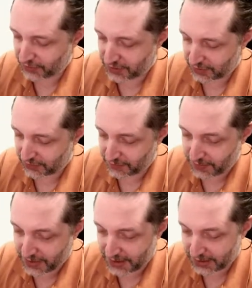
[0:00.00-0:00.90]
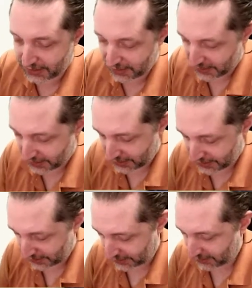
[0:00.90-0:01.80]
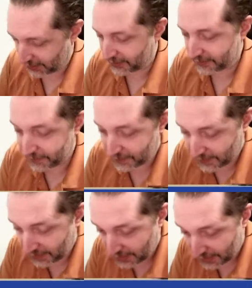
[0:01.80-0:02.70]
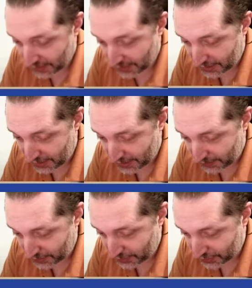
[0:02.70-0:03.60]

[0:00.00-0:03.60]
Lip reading: Let me just not lose my rares.